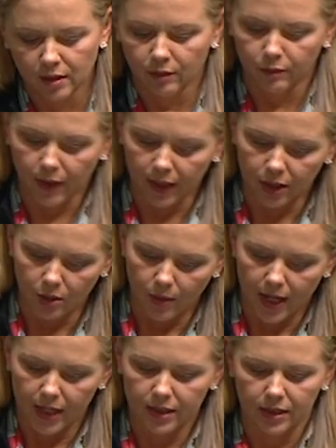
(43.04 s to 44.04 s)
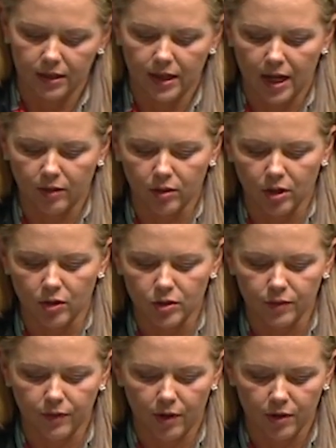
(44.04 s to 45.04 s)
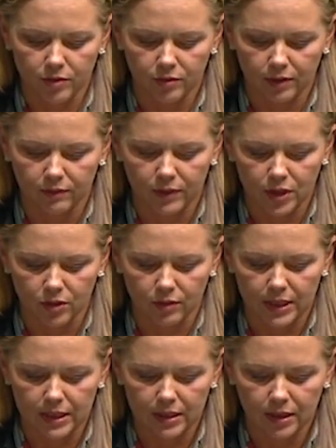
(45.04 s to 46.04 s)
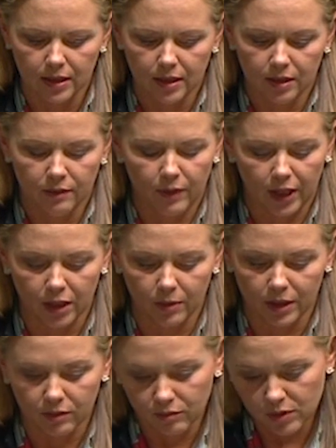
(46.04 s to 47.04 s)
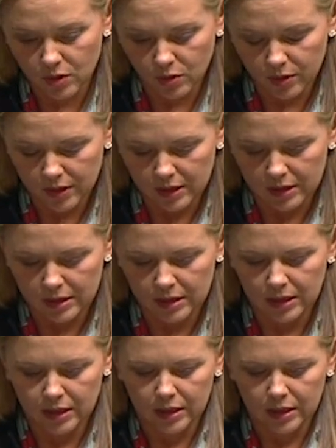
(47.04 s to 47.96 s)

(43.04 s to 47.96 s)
value-add in agriculture, forestry and fisheries, value-add in resources,